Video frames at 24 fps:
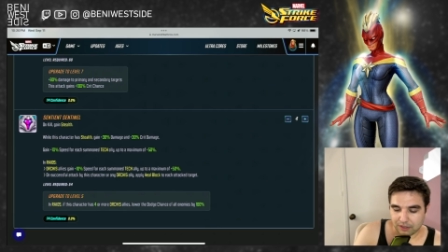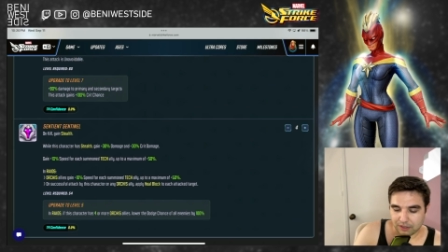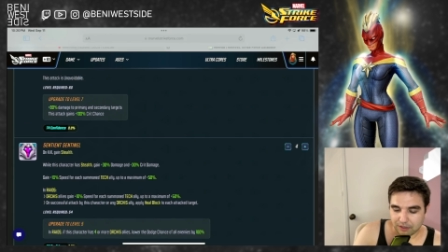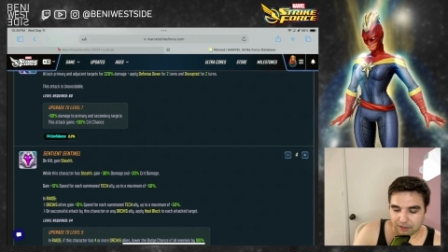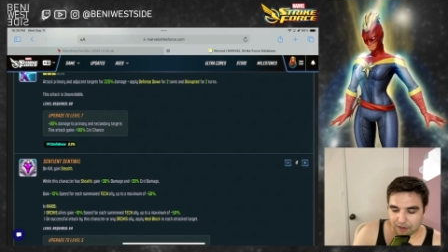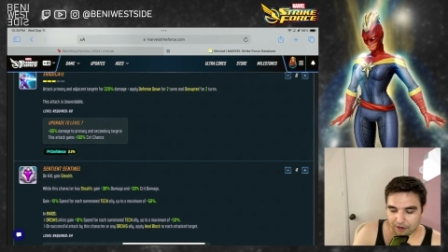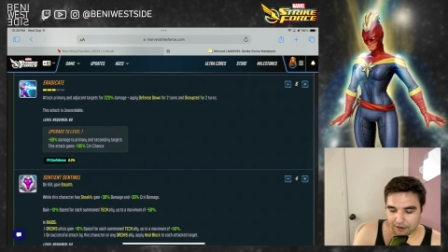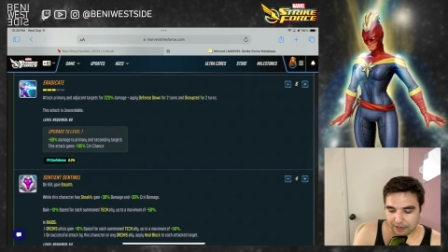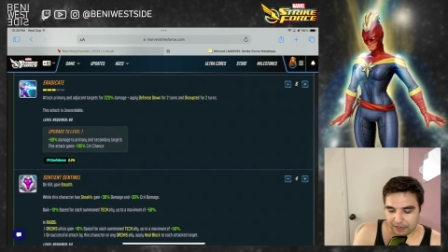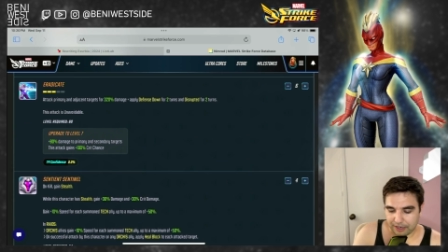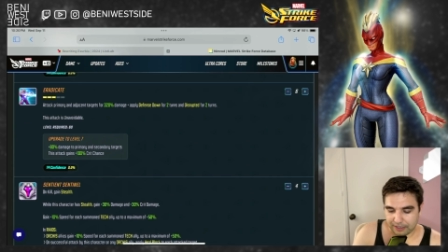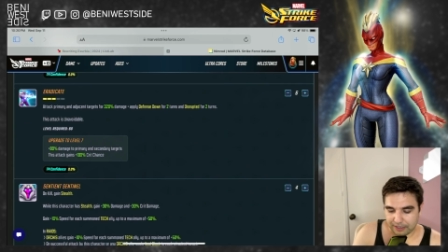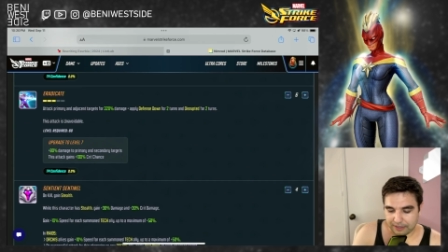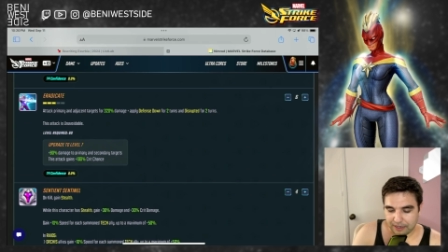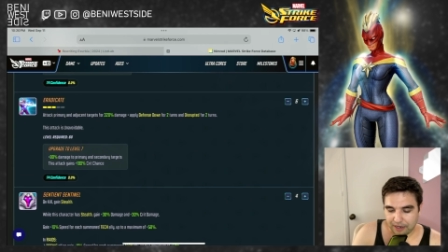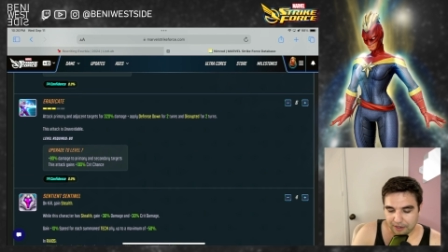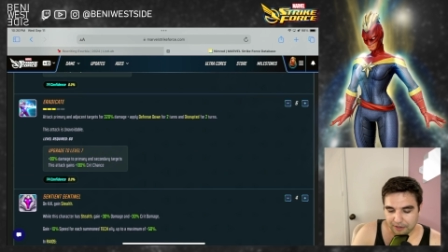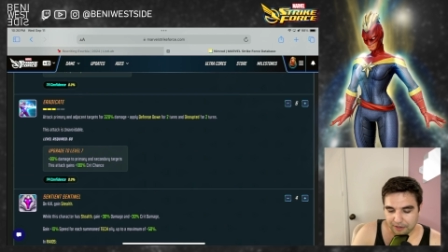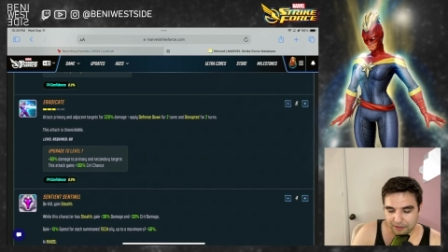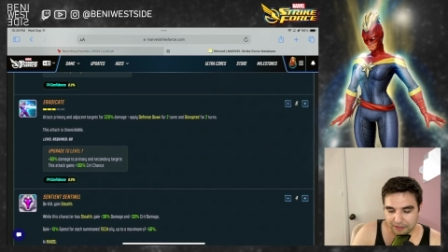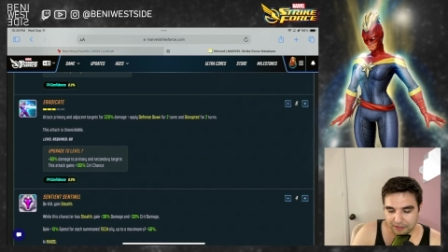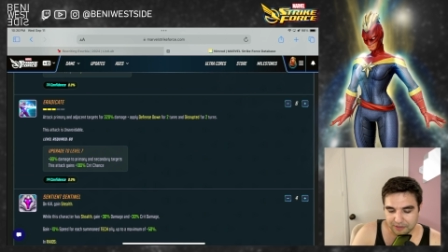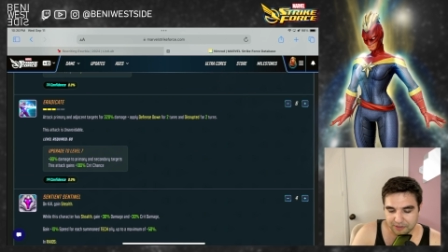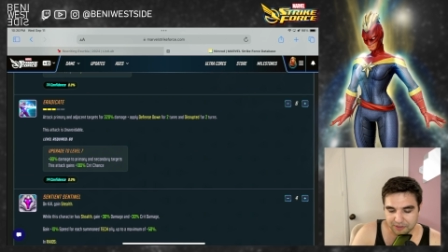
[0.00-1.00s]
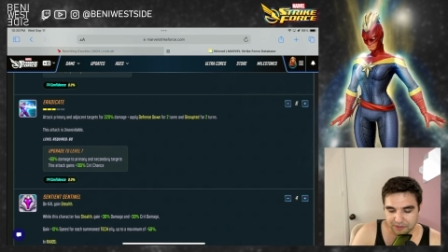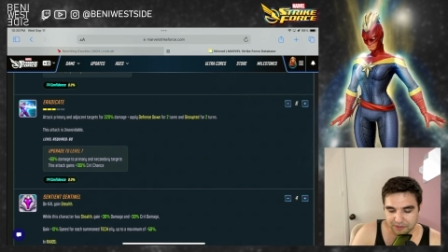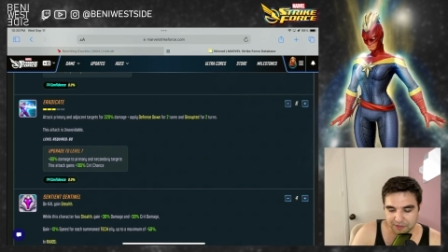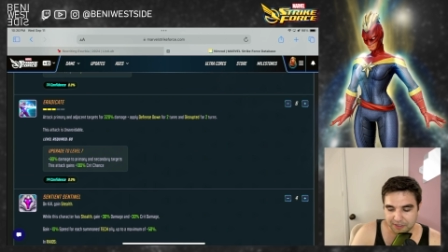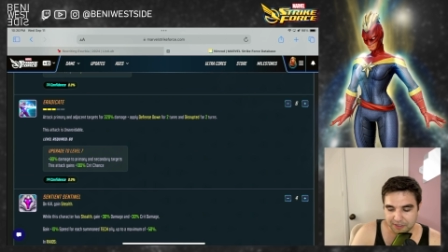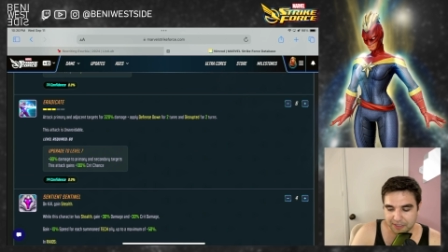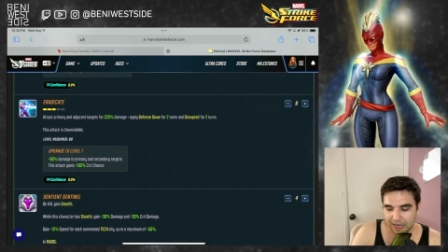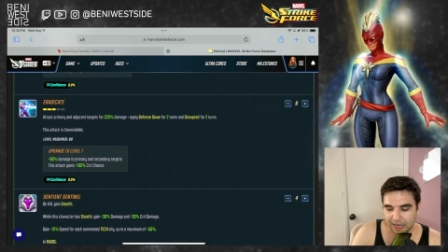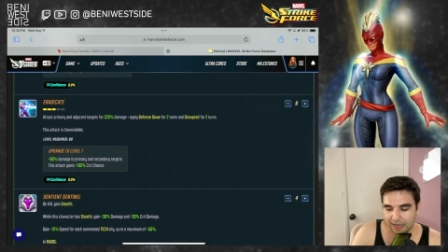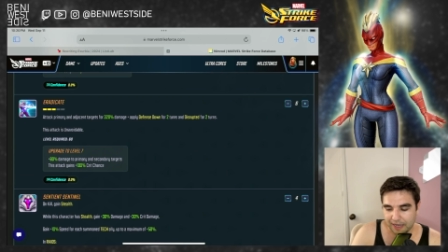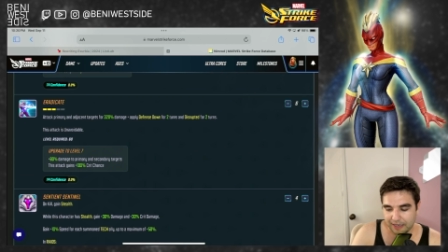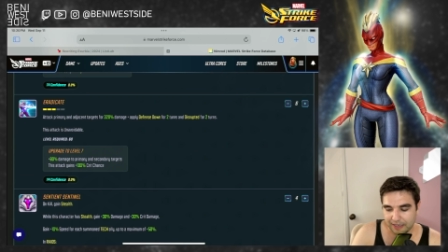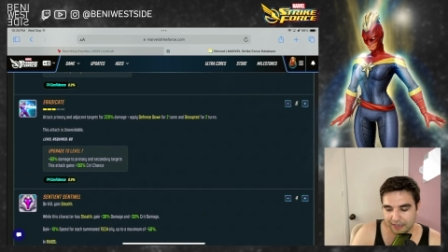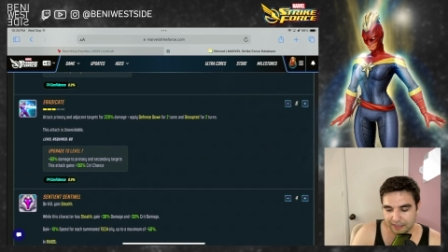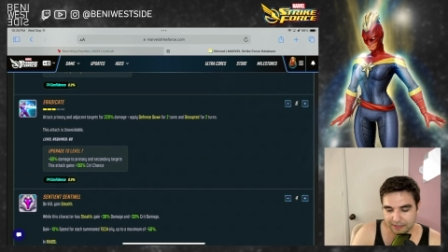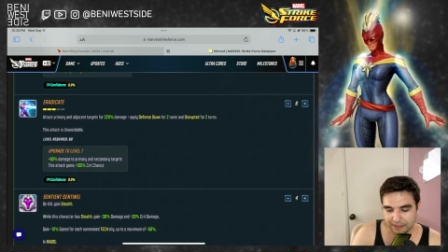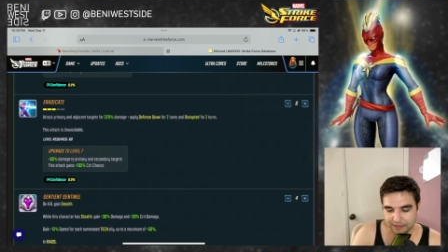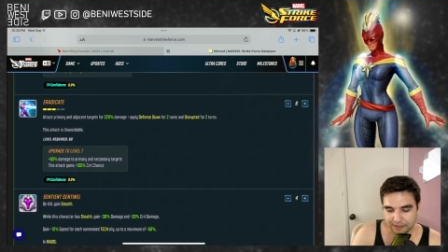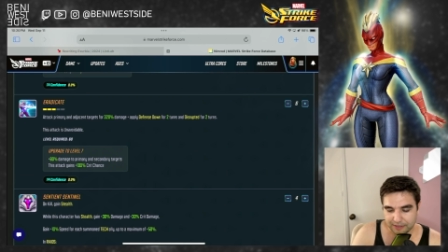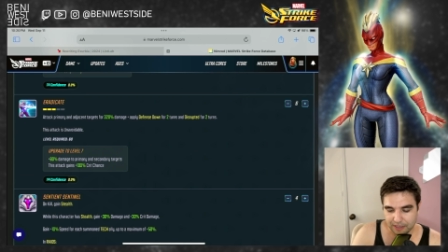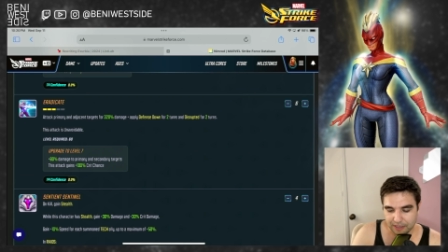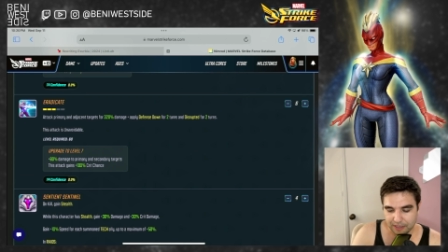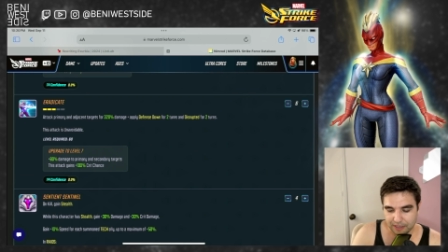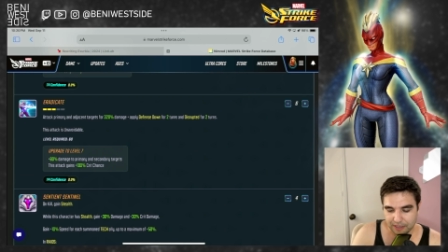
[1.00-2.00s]
Alright, now let's look at
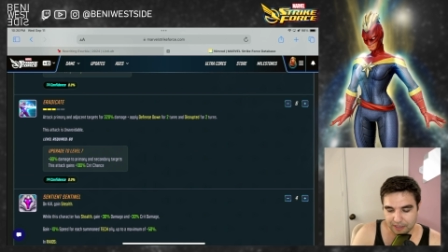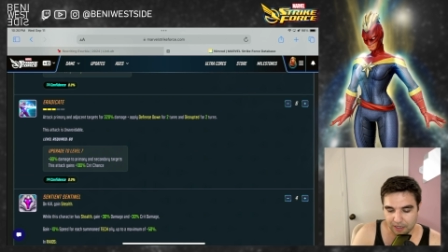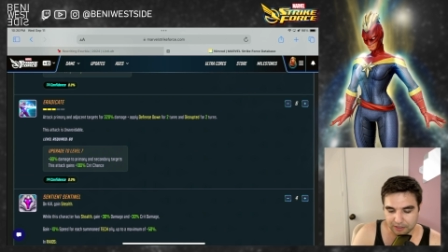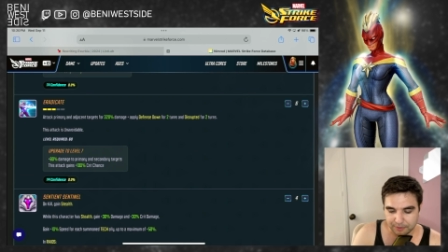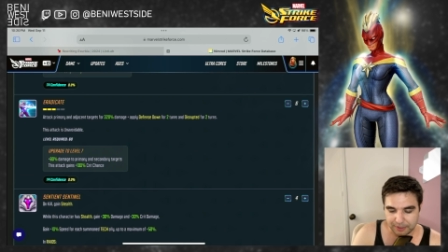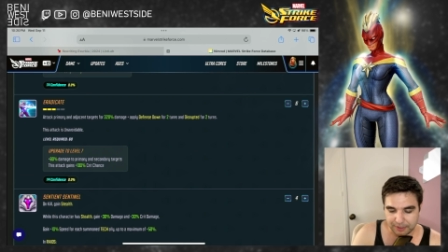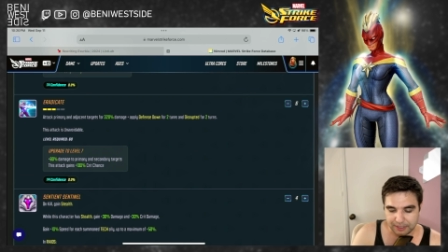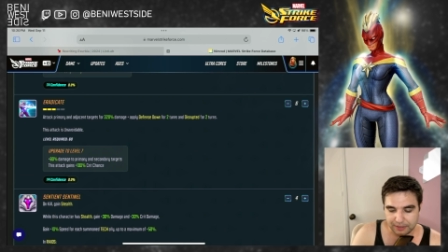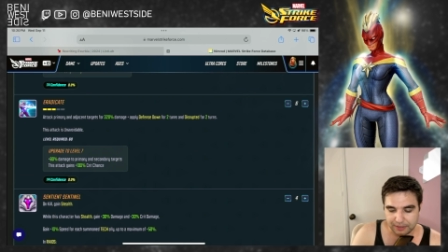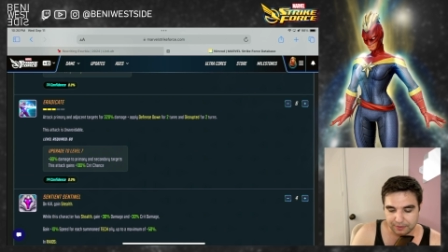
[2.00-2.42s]
his ultimate.